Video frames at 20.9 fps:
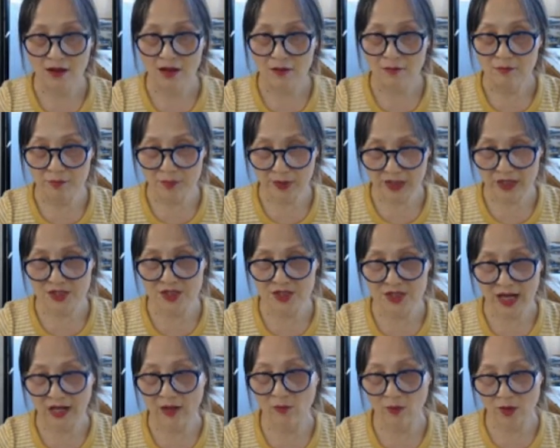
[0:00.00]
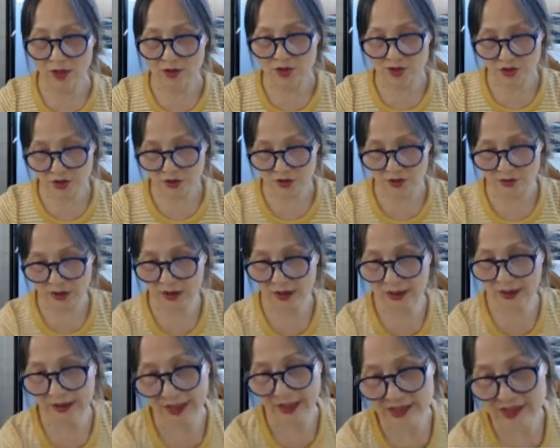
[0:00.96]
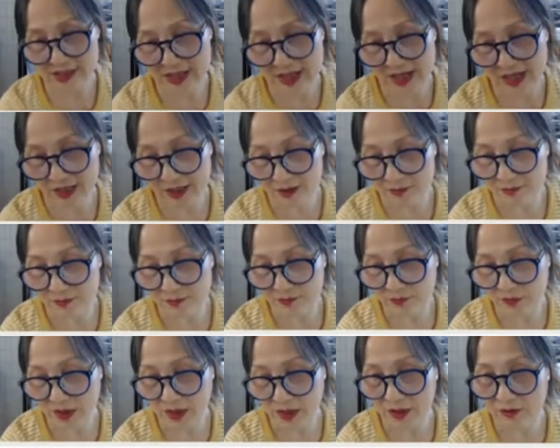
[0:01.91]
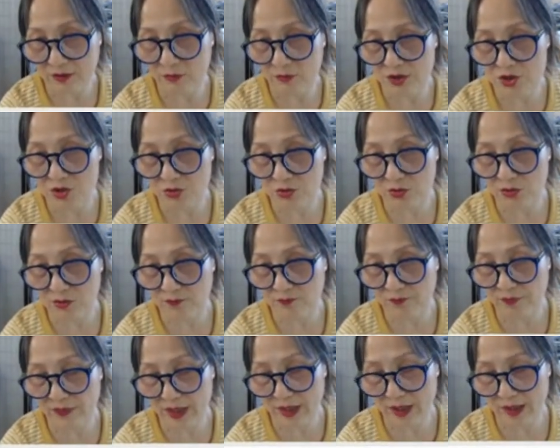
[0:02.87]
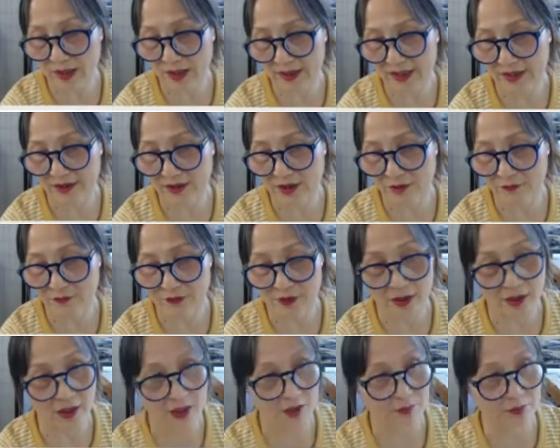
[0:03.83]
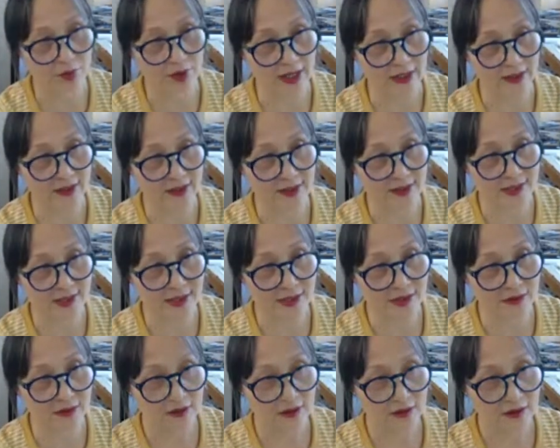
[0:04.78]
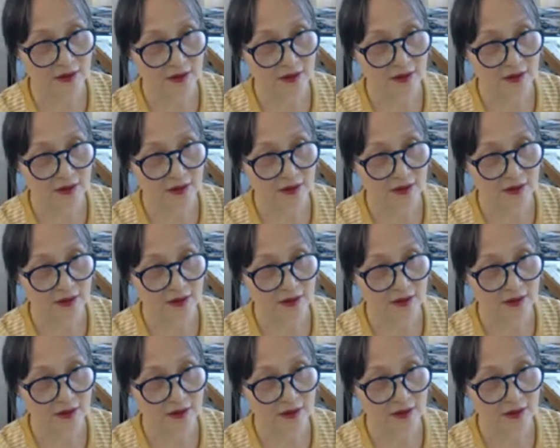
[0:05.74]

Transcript: But I want you, this time we do a kind of practicing.